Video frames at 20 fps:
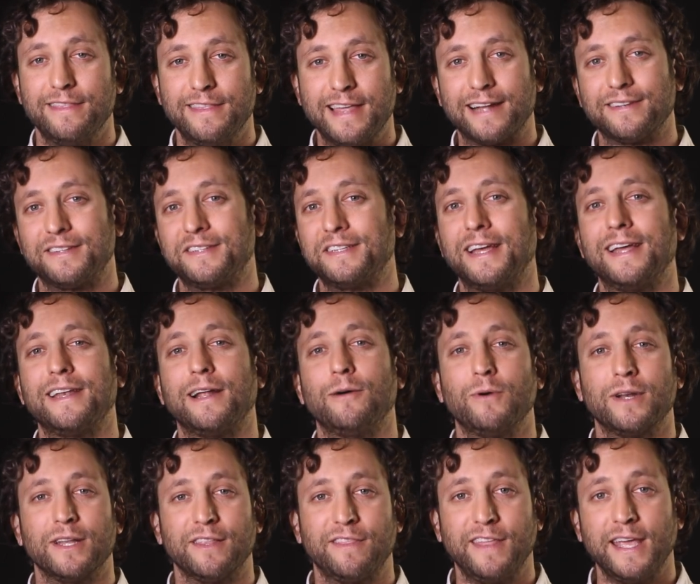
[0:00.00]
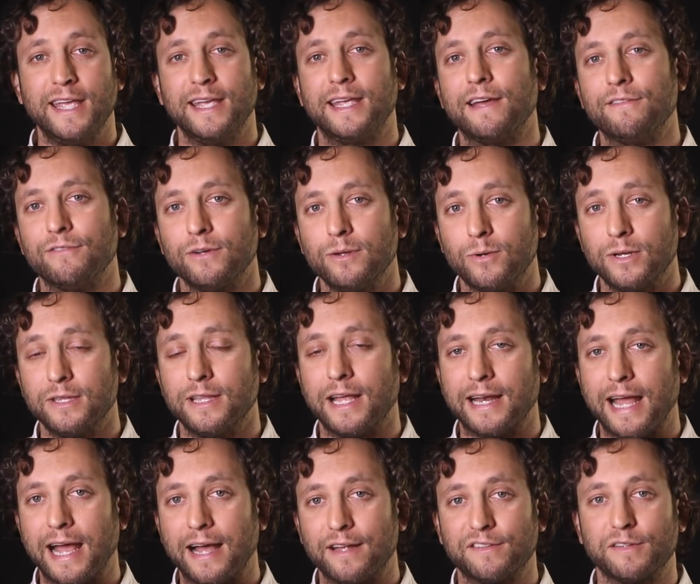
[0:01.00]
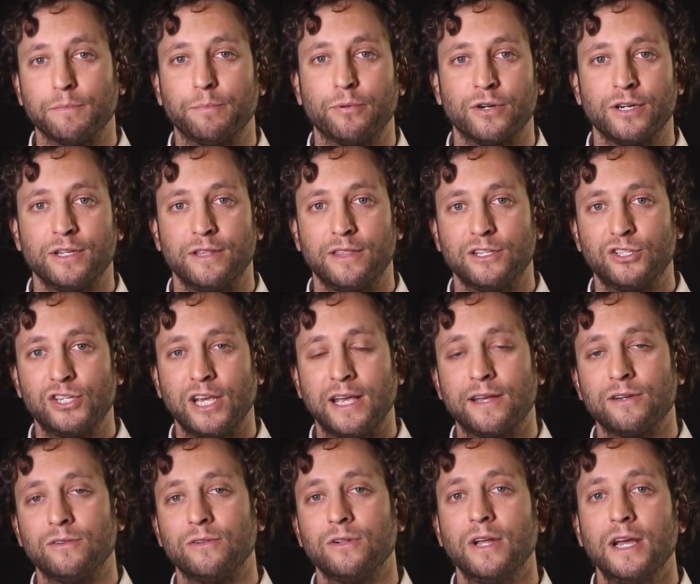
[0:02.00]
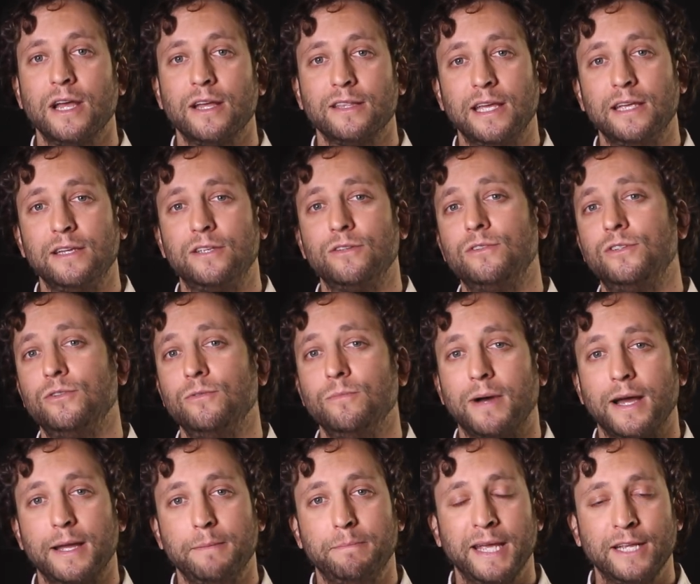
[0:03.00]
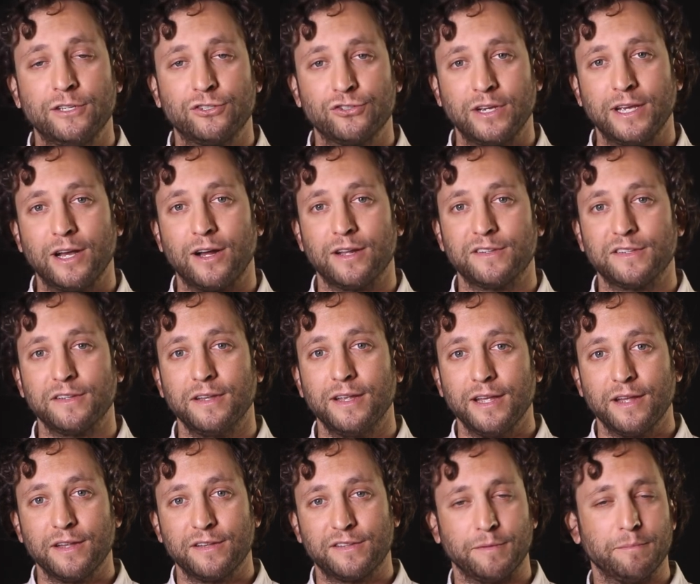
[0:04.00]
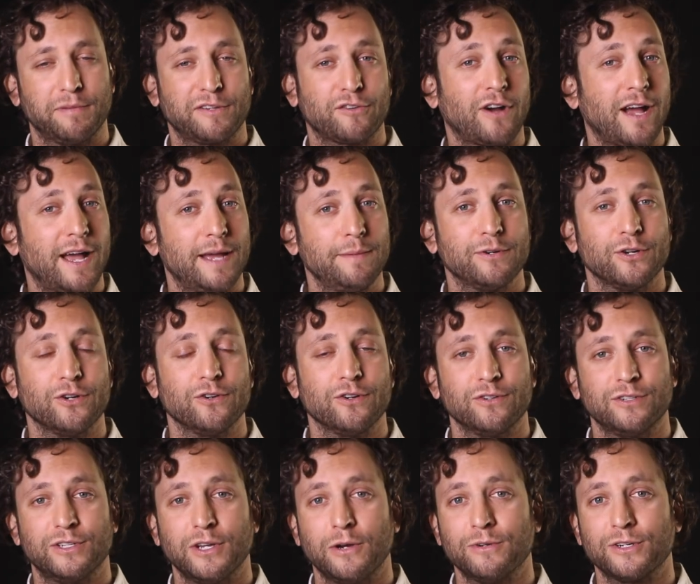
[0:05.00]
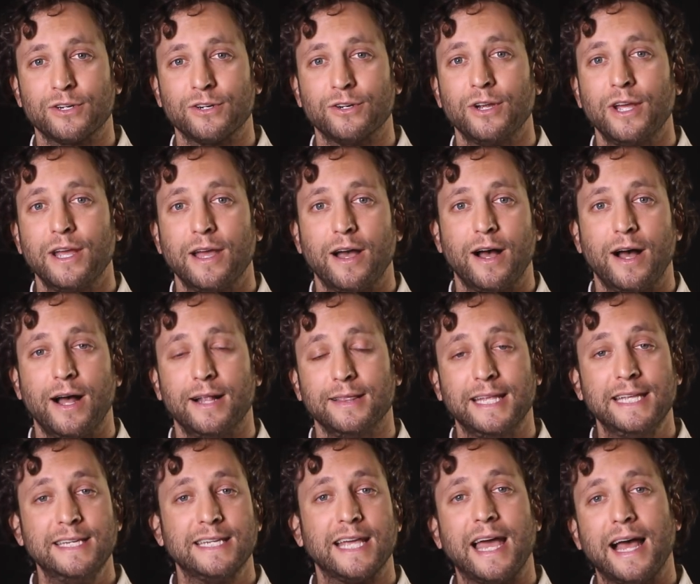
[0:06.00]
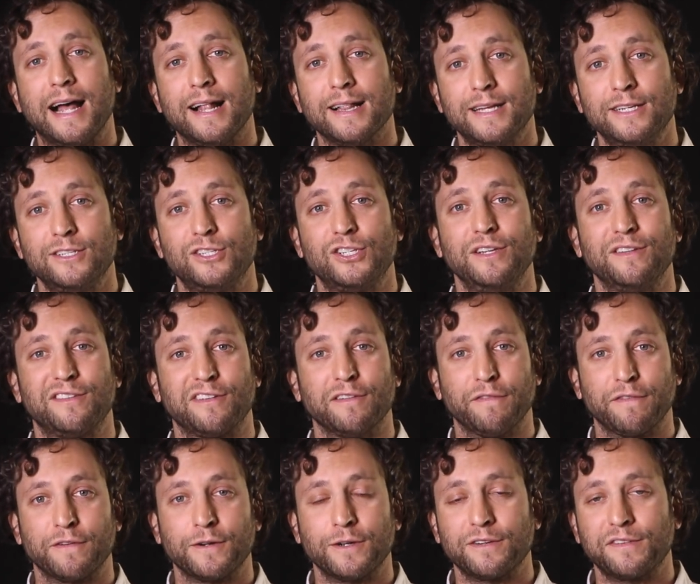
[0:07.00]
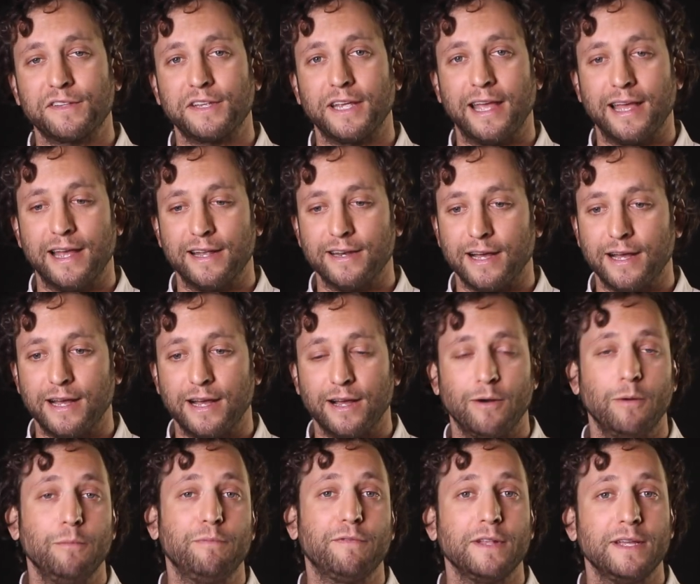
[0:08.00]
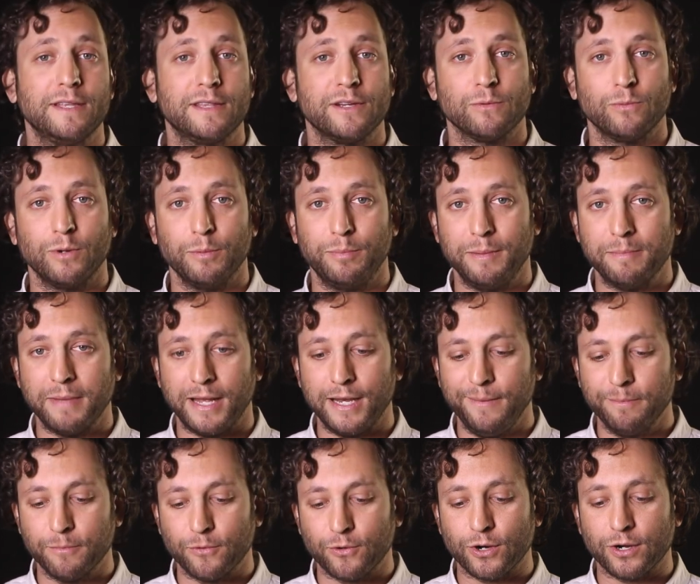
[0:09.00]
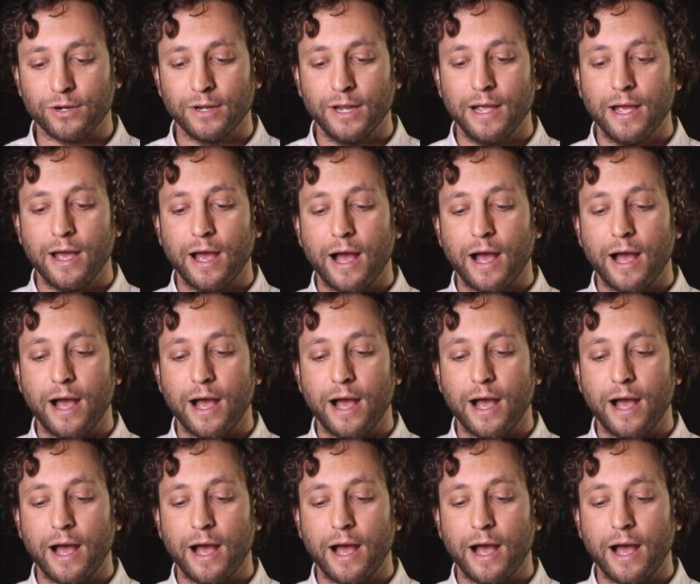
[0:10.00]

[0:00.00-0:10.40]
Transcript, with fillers: That said, I want to thank everyone that has supported the channel. Thank you to my Patreons subscriber or donor, uh, Linda Allen. She's the first, and uh, hopefully there will be many more.